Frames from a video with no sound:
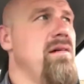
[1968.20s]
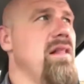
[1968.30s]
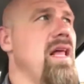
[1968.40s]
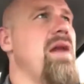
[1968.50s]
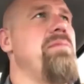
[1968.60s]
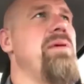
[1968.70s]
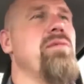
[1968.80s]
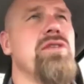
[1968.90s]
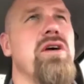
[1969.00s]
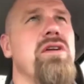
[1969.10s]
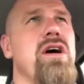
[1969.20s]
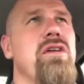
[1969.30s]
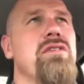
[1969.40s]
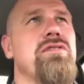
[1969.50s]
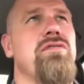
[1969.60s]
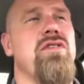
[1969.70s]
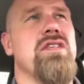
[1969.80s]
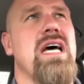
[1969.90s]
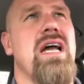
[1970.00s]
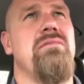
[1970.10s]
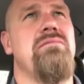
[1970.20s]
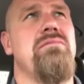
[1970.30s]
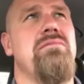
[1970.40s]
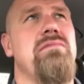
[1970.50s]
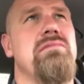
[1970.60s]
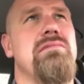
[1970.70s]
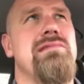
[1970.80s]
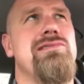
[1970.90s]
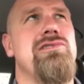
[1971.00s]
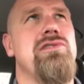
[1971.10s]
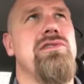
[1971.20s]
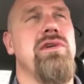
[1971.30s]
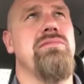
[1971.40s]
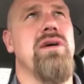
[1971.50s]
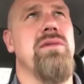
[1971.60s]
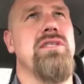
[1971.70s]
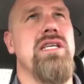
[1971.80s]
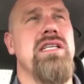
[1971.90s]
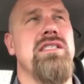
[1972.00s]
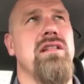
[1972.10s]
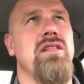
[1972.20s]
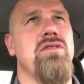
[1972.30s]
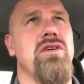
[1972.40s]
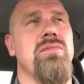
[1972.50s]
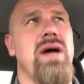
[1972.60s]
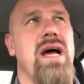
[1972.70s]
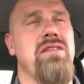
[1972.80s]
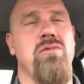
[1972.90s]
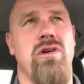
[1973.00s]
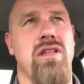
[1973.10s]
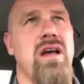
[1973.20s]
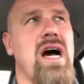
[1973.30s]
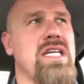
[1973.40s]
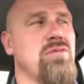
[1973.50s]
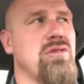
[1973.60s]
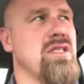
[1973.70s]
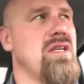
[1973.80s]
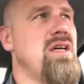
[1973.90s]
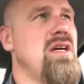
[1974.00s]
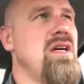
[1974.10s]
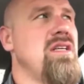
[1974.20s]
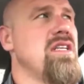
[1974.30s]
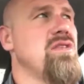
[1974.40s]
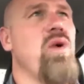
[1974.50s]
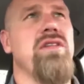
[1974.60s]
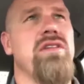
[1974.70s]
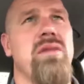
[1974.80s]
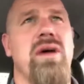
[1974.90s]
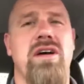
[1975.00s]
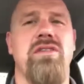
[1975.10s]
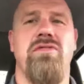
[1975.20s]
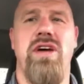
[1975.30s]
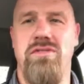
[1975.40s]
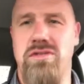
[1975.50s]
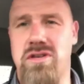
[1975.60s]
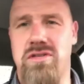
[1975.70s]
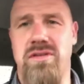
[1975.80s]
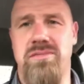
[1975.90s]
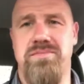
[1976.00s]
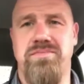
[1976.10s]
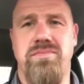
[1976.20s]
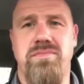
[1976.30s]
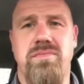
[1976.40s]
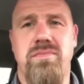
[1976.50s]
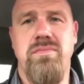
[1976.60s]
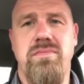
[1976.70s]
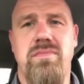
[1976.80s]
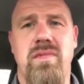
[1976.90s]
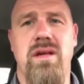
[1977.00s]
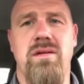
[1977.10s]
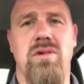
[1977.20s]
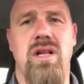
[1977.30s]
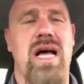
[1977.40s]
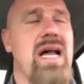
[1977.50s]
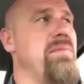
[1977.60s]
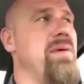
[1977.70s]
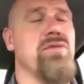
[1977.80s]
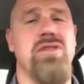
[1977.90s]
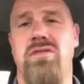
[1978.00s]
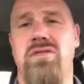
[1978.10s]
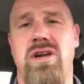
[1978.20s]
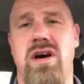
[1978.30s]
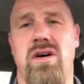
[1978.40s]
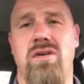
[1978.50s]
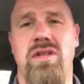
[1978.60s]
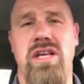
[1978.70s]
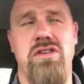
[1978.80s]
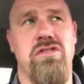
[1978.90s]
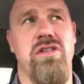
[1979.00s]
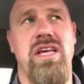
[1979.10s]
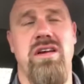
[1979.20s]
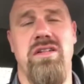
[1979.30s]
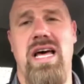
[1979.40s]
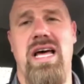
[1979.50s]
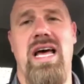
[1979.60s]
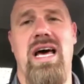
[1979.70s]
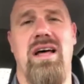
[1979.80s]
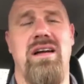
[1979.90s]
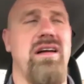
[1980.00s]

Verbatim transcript: a lot of people don't know. There's a verse out of mm, if I'm, I'm saying Luke or Matthew, one of the Gospels says, "Well done, my good and faithful servant." What a lot of people don't know, they usually hear that at